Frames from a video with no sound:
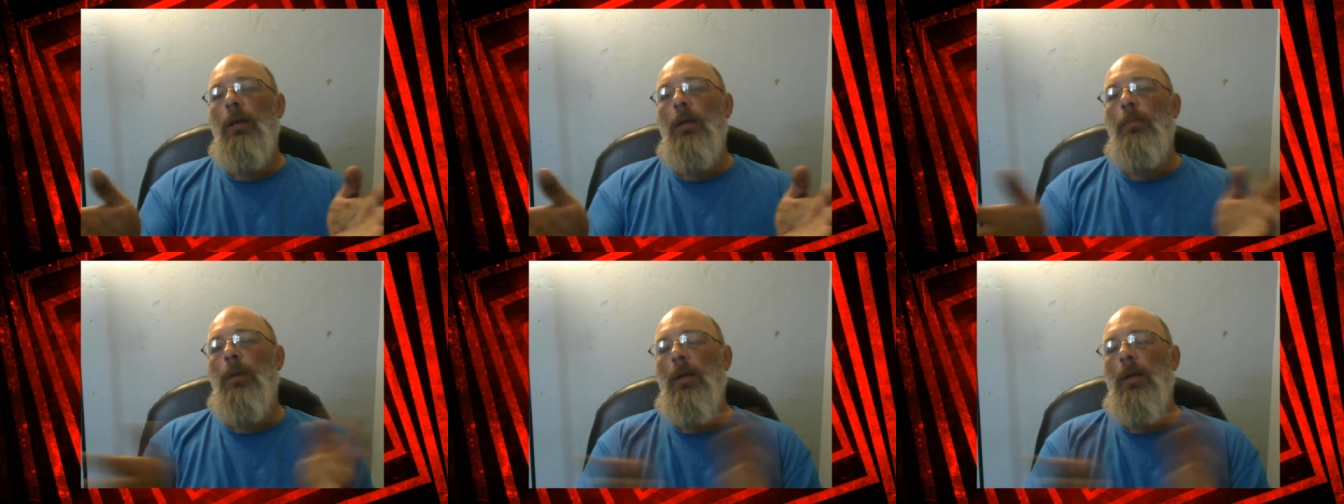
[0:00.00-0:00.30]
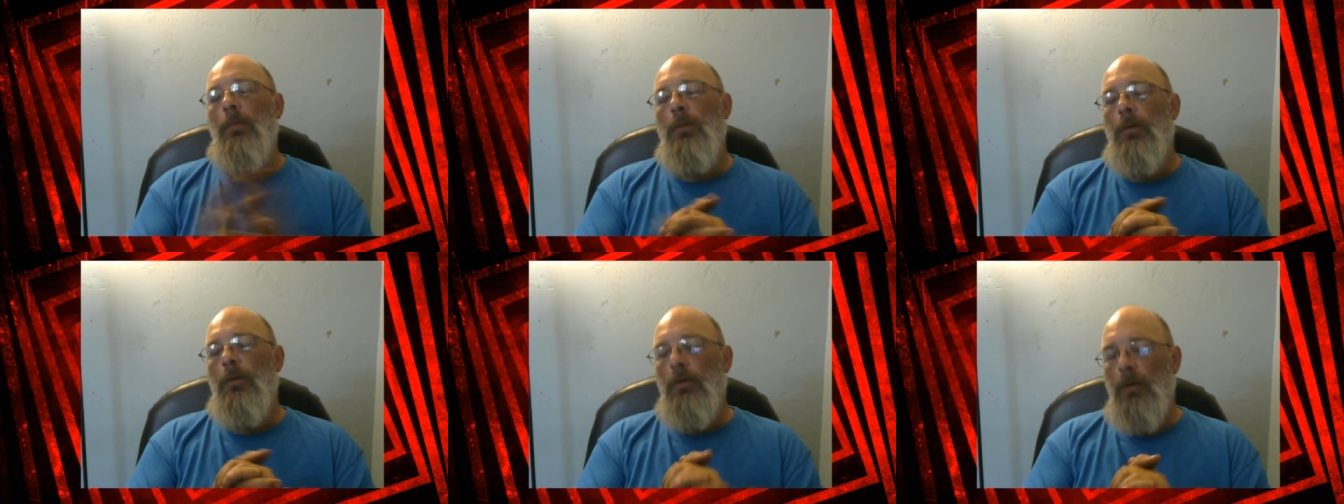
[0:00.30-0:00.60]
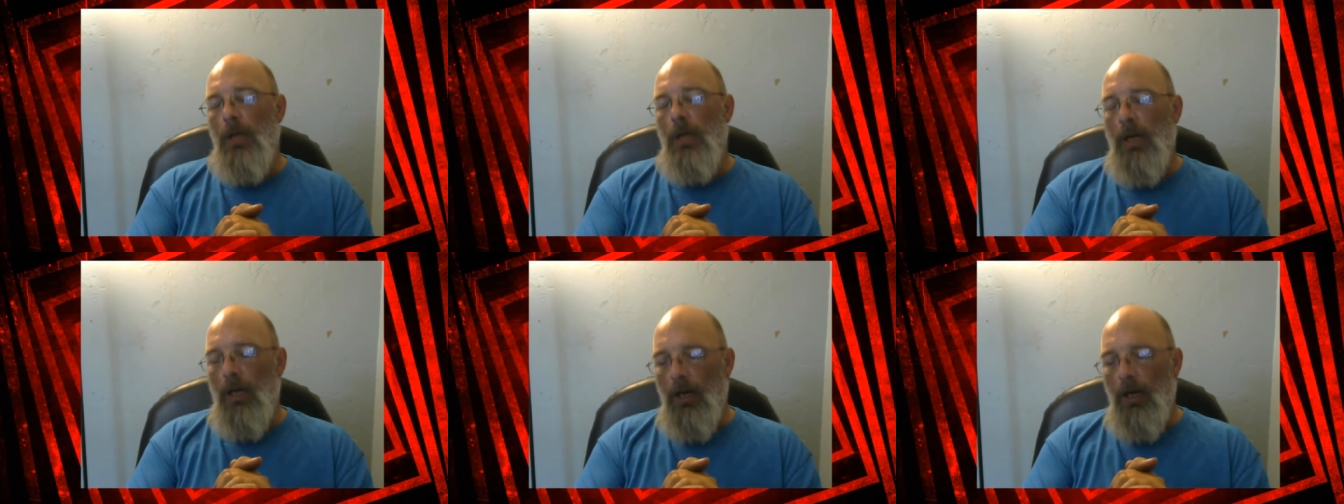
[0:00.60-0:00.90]

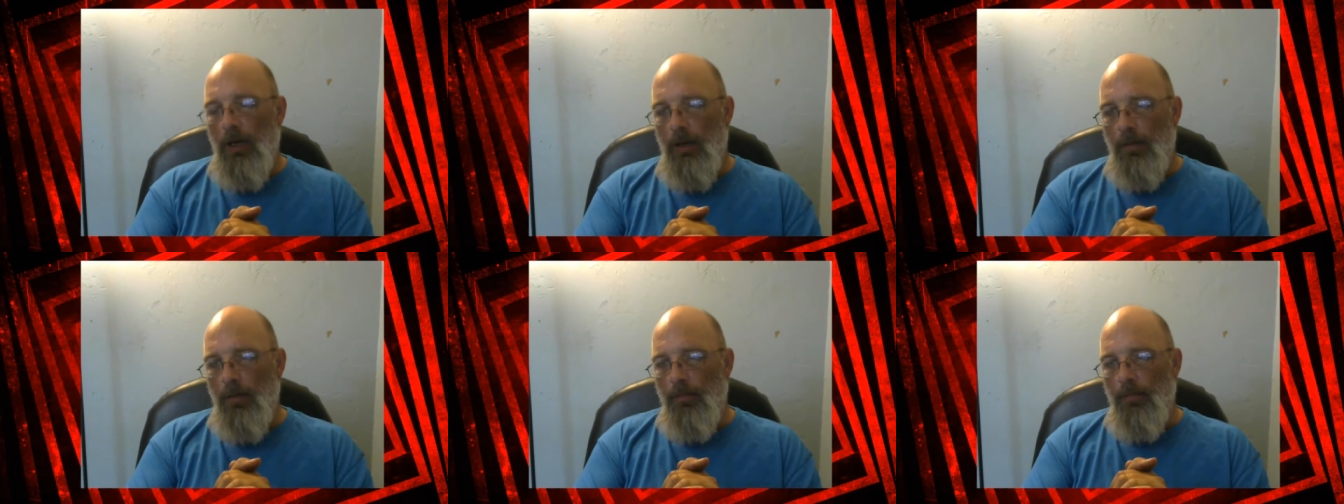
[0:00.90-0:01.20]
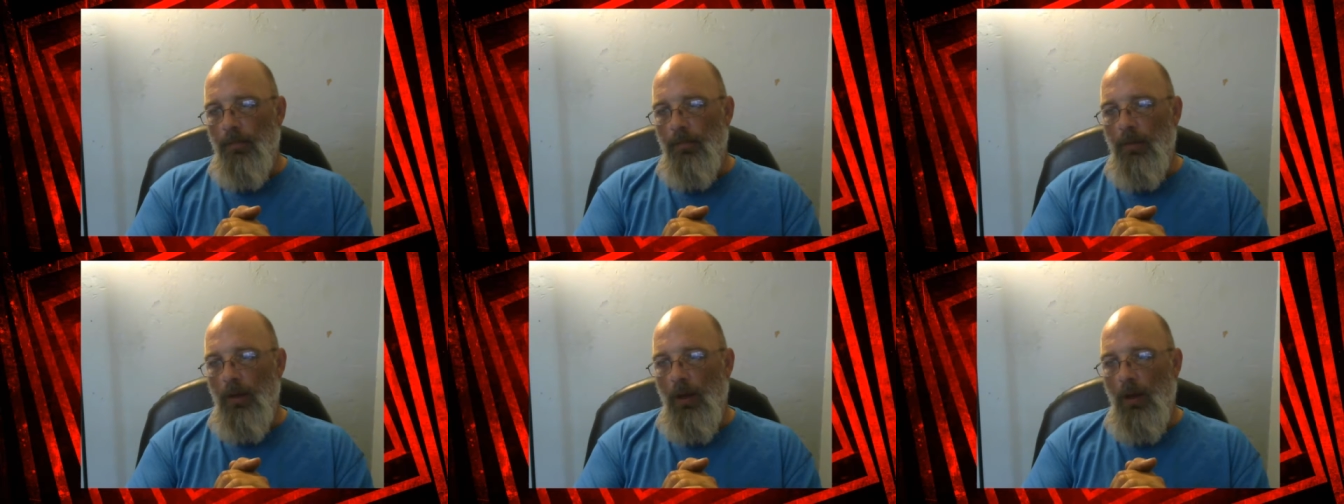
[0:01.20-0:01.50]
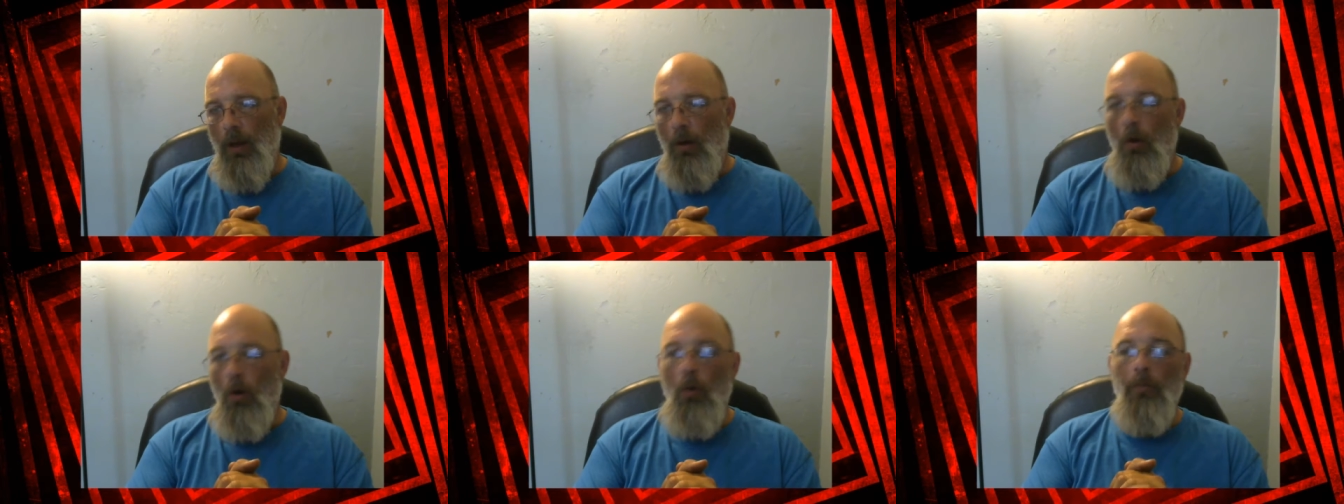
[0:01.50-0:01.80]
people.
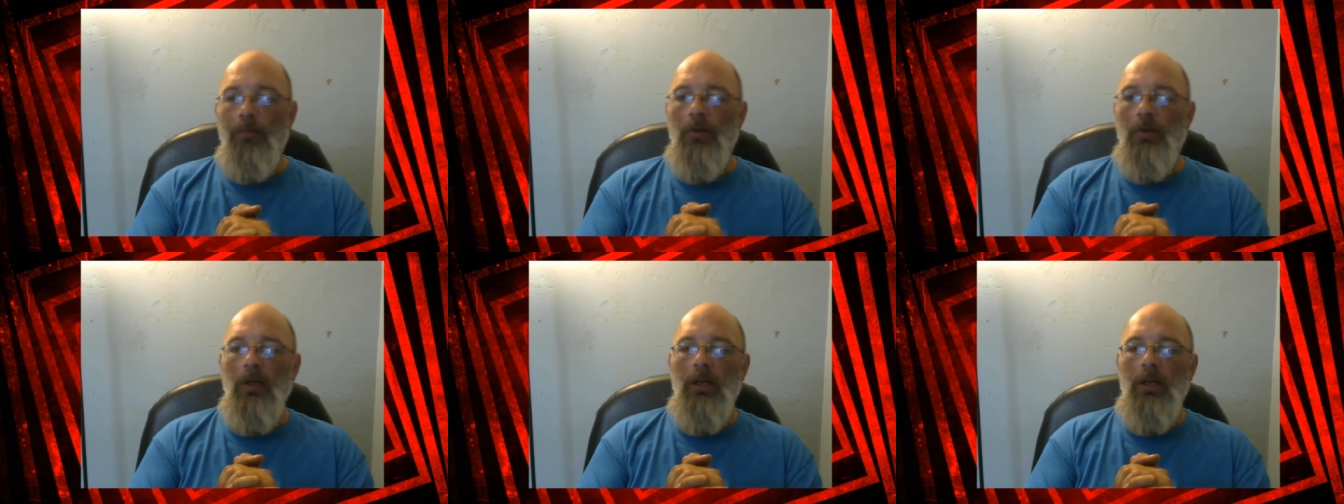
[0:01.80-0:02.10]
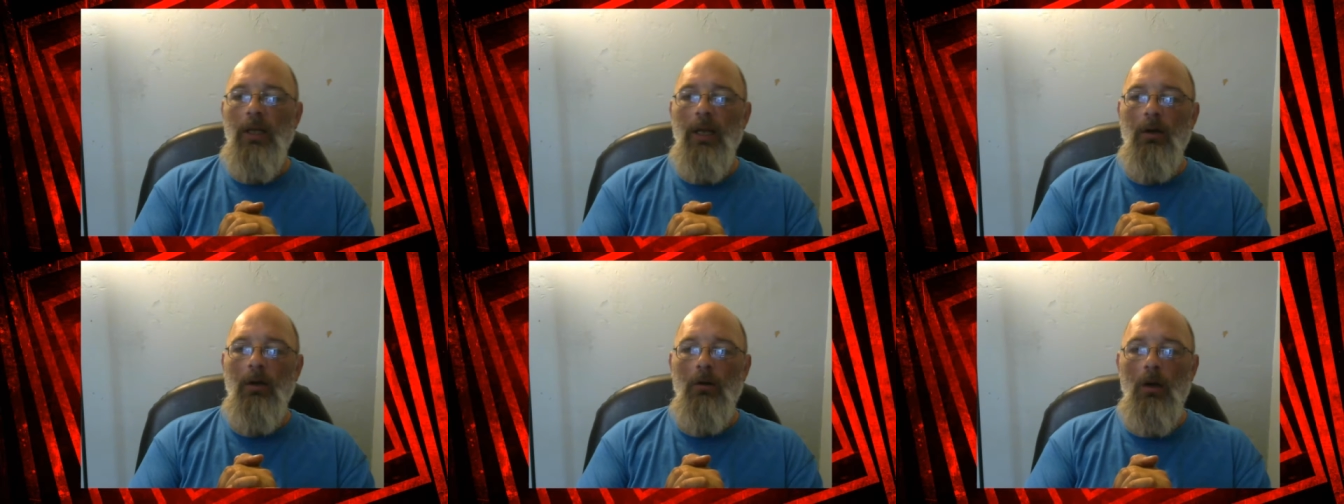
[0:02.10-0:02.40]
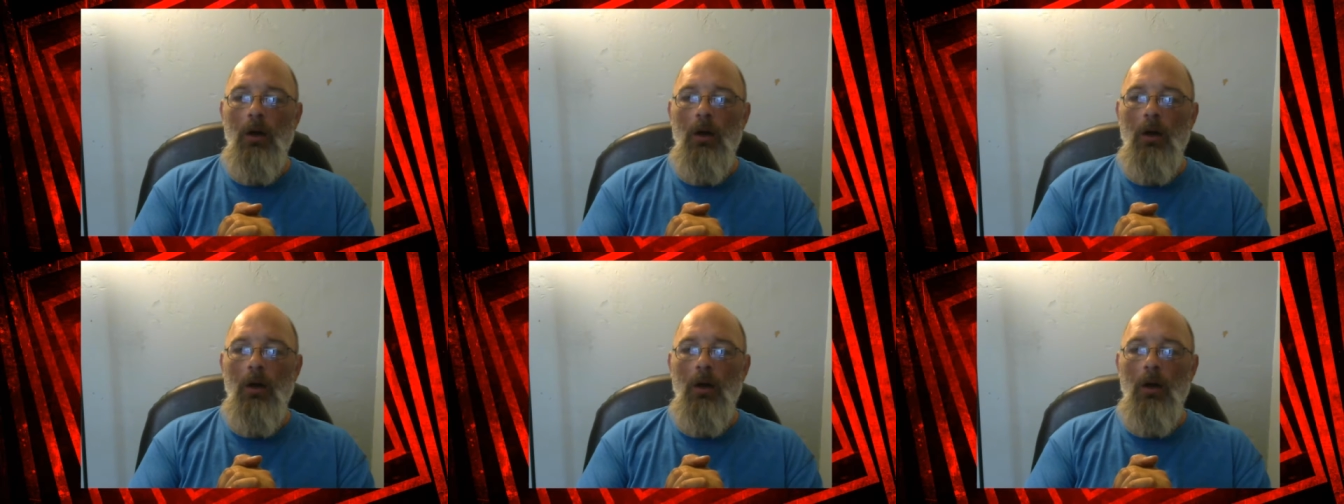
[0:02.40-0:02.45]
Hopefully later